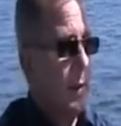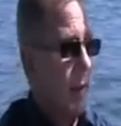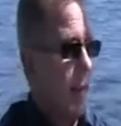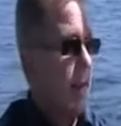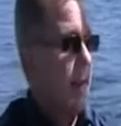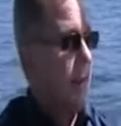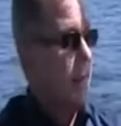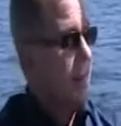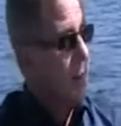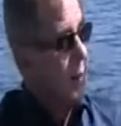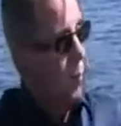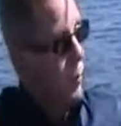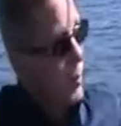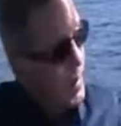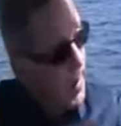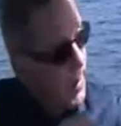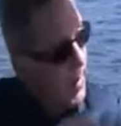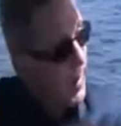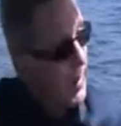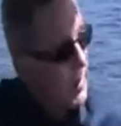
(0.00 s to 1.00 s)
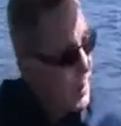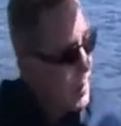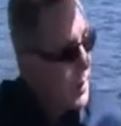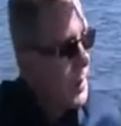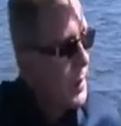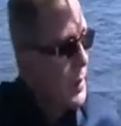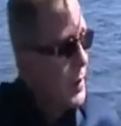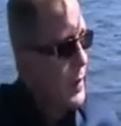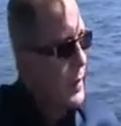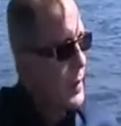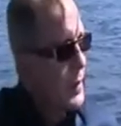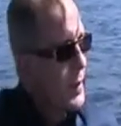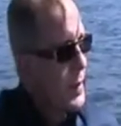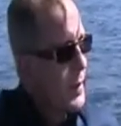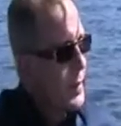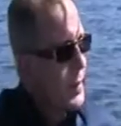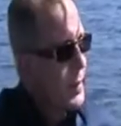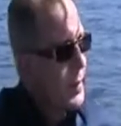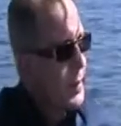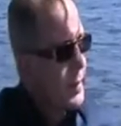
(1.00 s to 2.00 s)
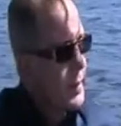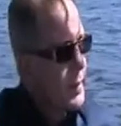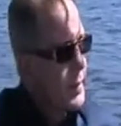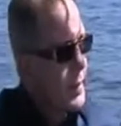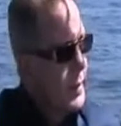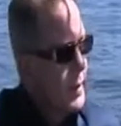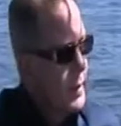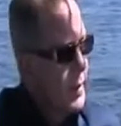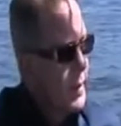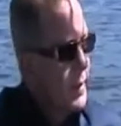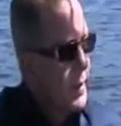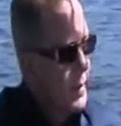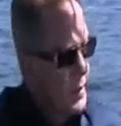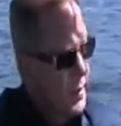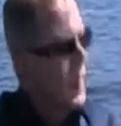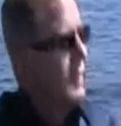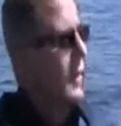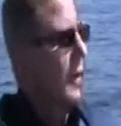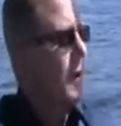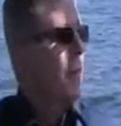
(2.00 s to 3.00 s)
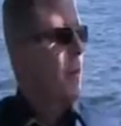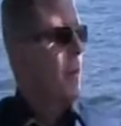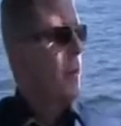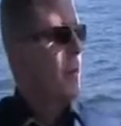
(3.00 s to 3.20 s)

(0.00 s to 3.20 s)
has a base in this country.